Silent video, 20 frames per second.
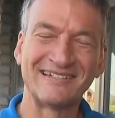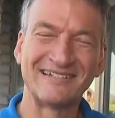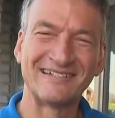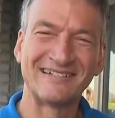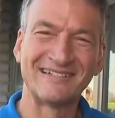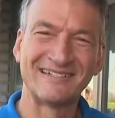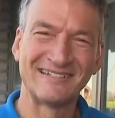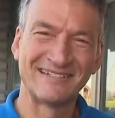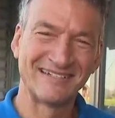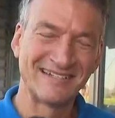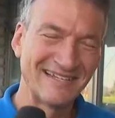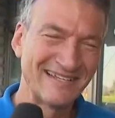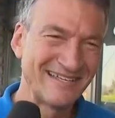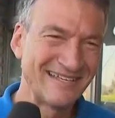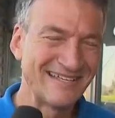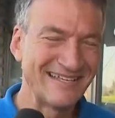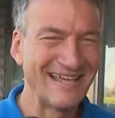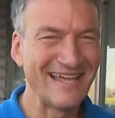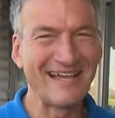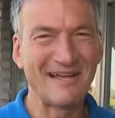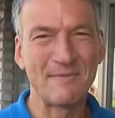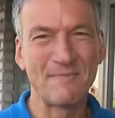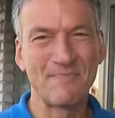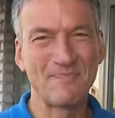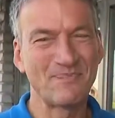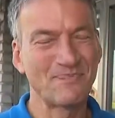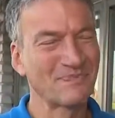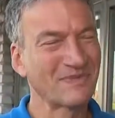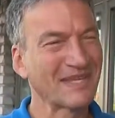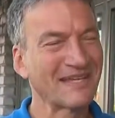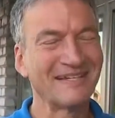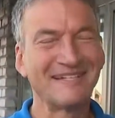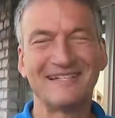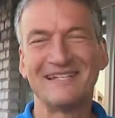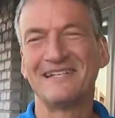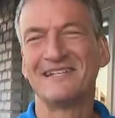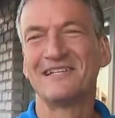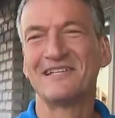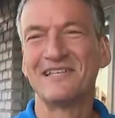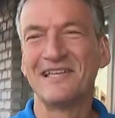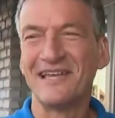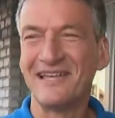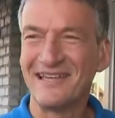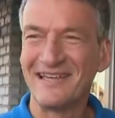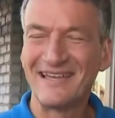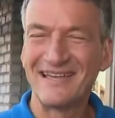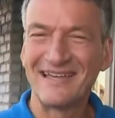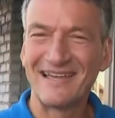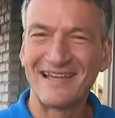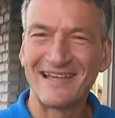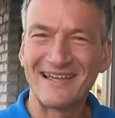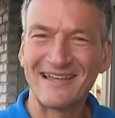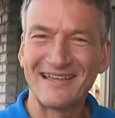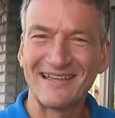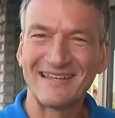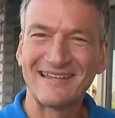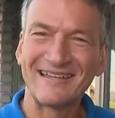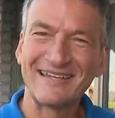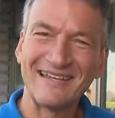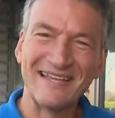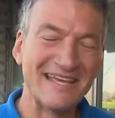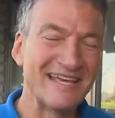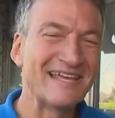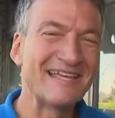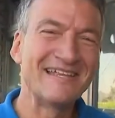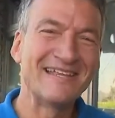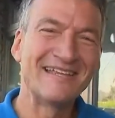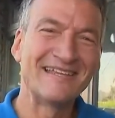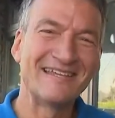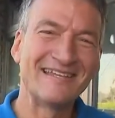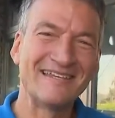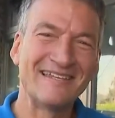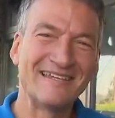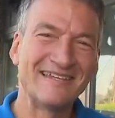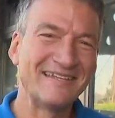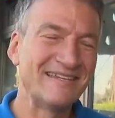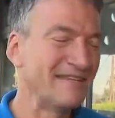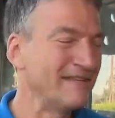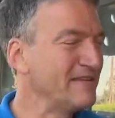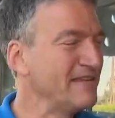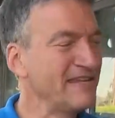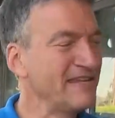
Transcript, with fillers: no, no, none of that. None of that is factual. Why are you a hater? That's the